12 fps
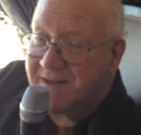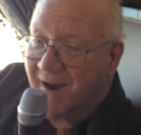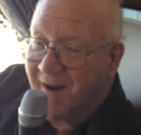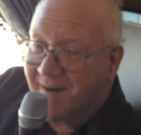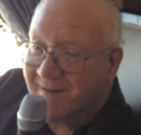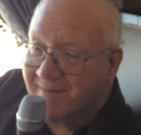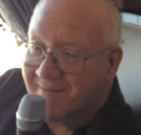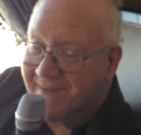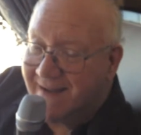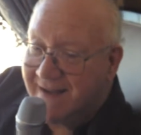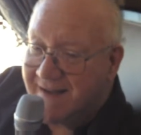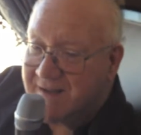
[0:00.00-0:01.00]
her.
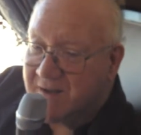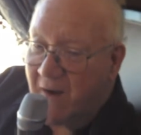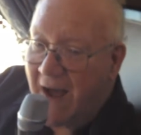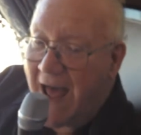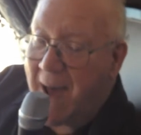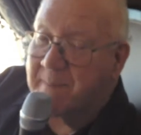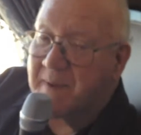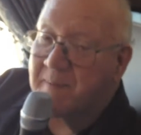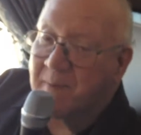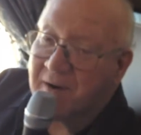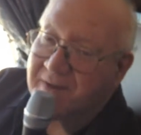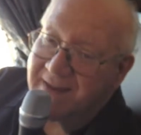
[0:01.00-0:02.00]
So happy
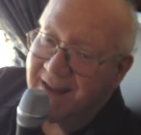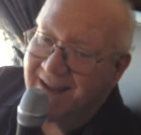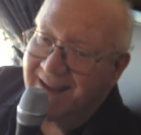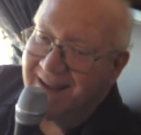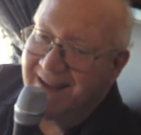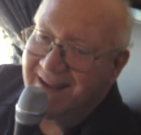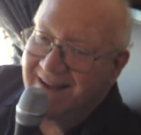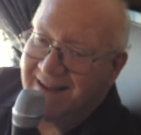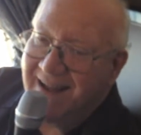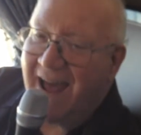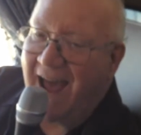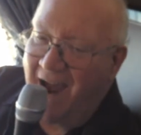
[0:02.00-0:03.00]
birthday,
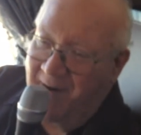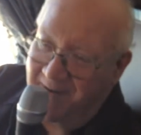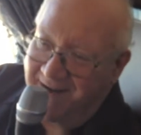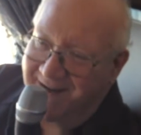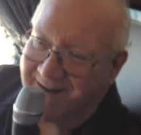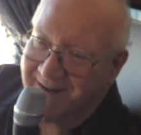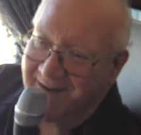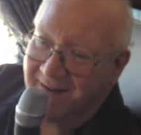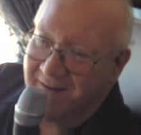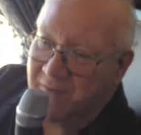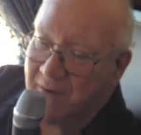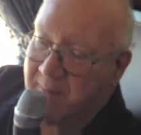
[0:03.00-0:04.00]
Harriet,
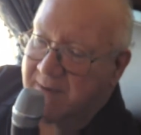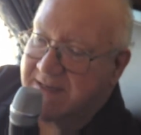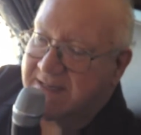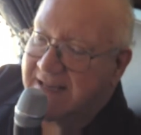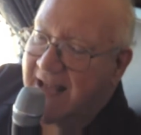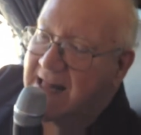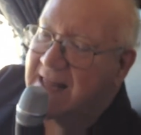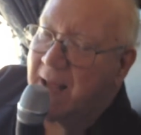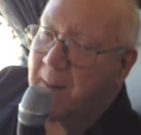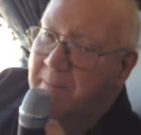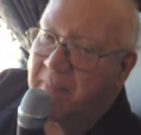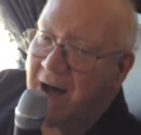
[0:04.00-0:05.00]
from Estelle
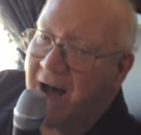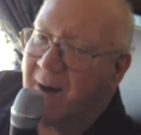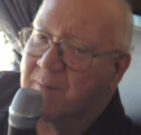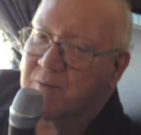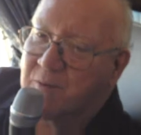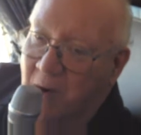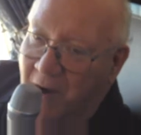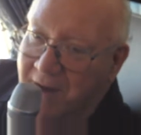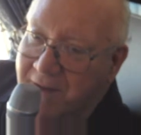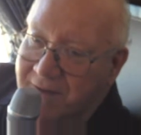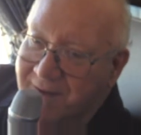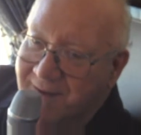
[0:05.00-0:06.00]
and Bob
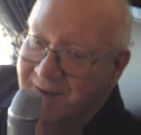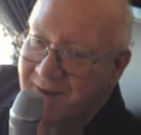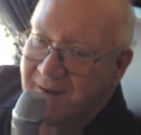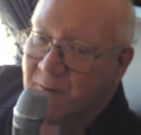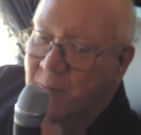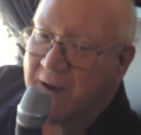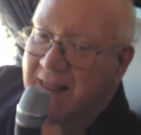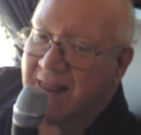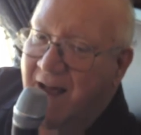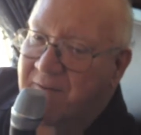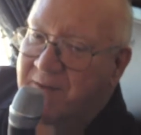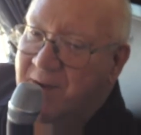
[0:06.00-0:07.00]
Roth. We
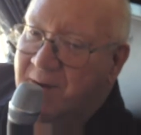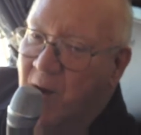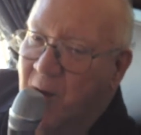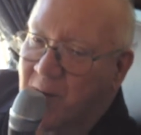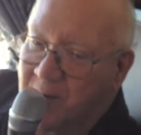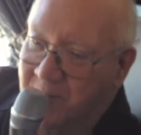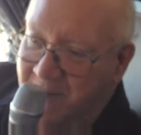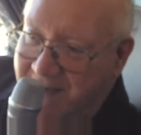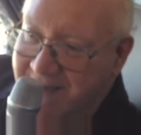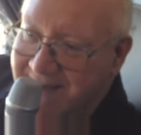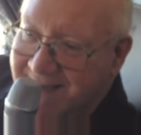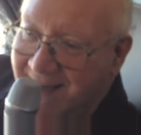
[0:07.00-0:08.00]
love you always,